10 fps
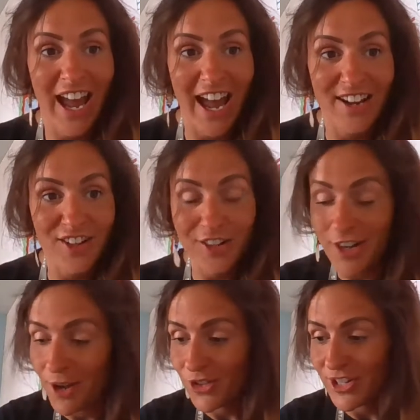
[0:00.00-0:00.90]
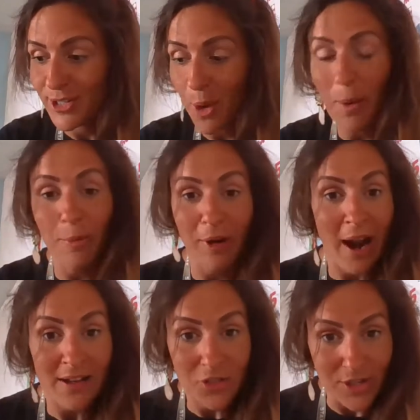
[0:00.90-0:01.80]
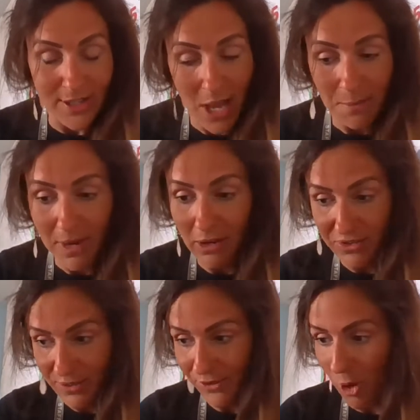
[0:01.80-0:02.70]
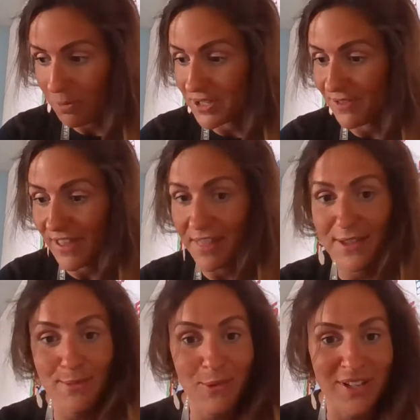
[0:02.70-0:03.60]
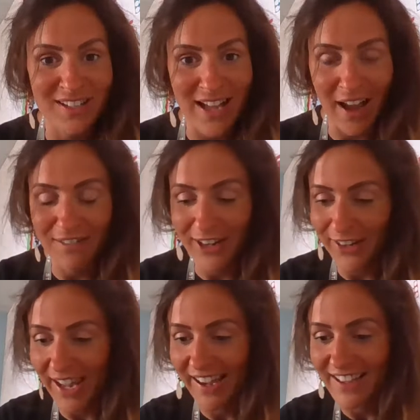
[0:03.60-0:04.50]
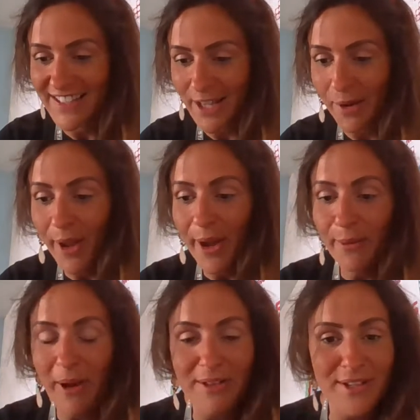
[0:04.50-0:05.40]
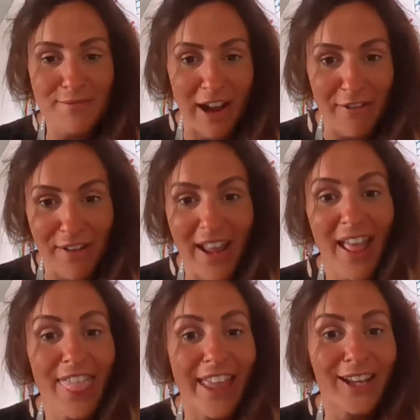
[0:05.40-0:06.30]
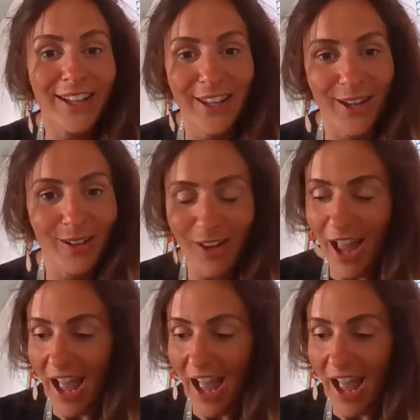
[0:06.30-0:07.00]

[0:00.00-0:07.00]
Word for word: And I know she's so impressed. She sent me lots of copies of that this morning to have a look at. So well done, Rafi. Thank you.